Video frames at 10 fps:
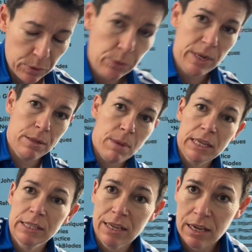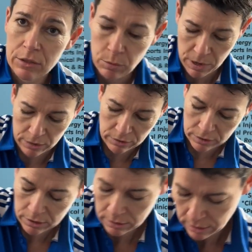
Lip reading: between the metatarsal bones